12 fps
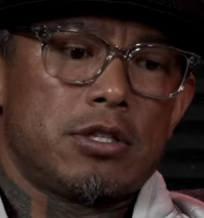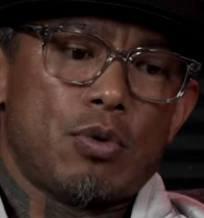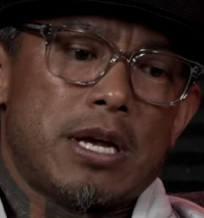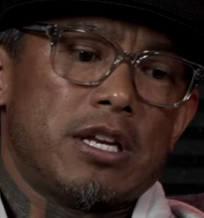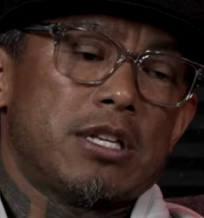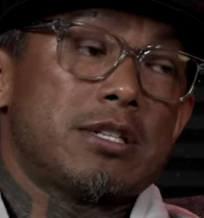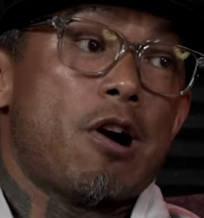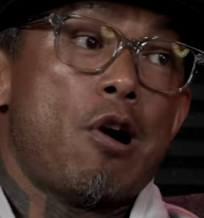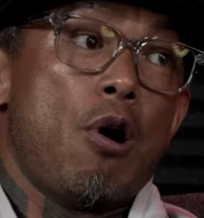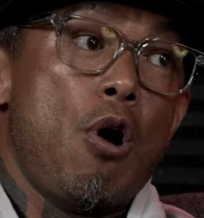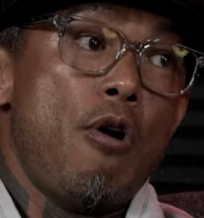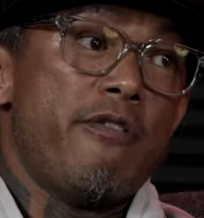so I can start
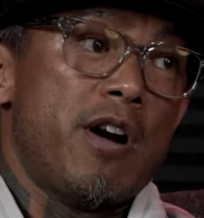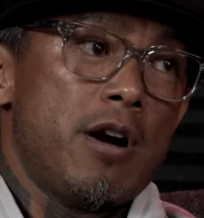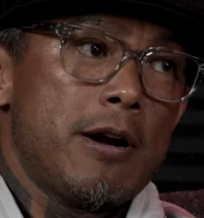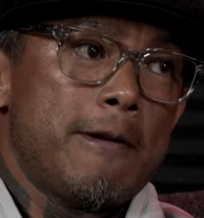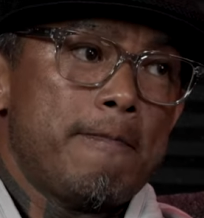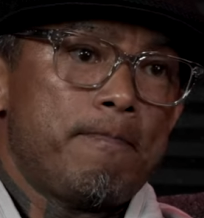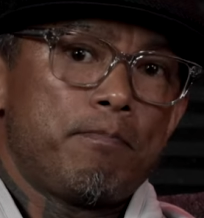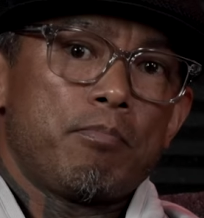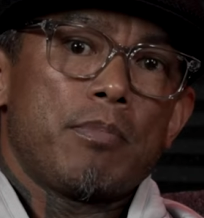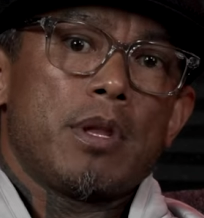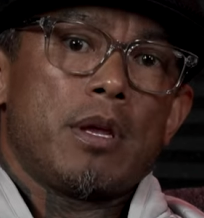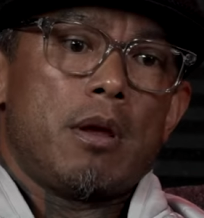over,
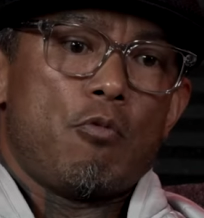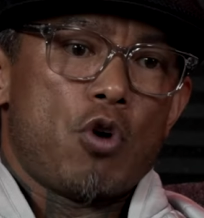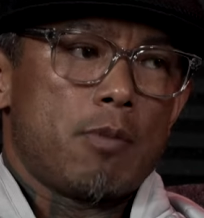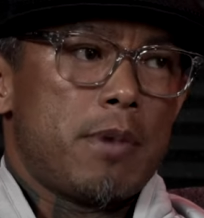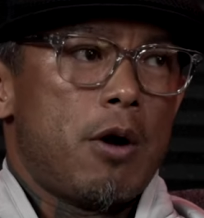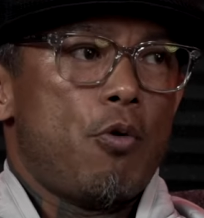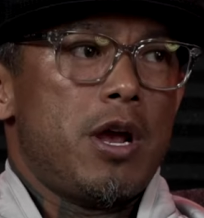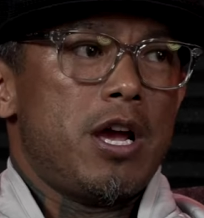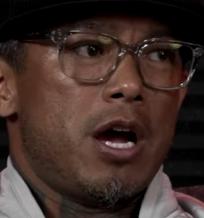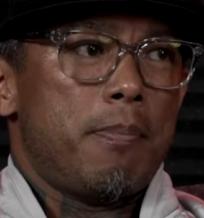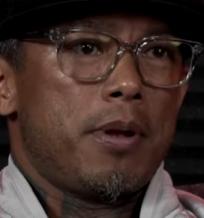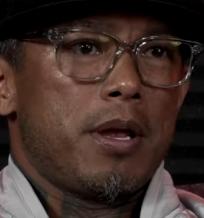work my way
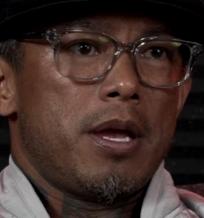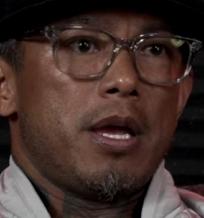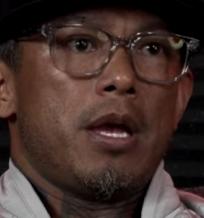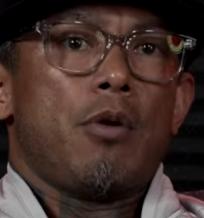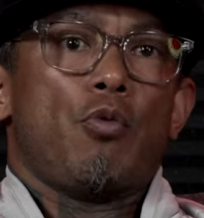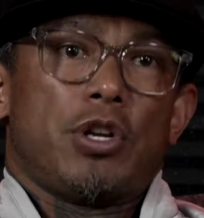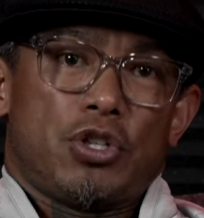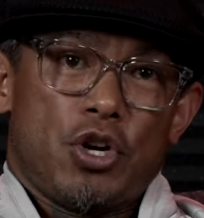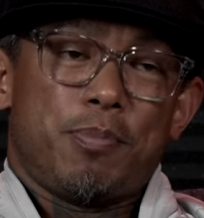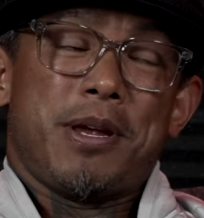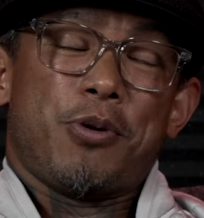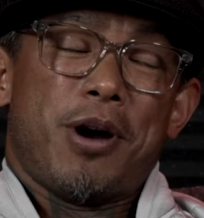up, which
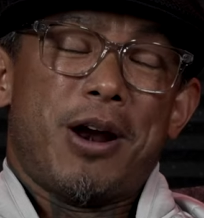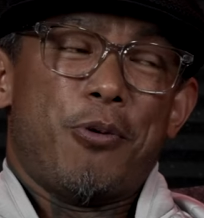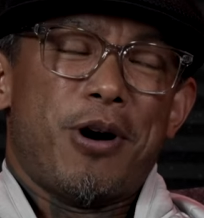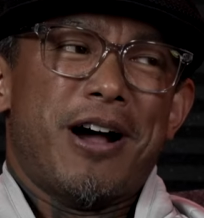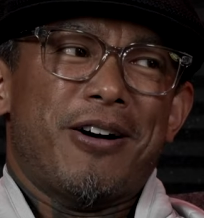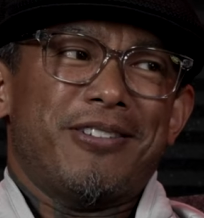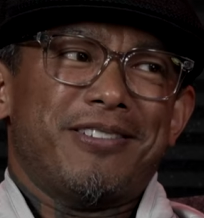took me quite a while.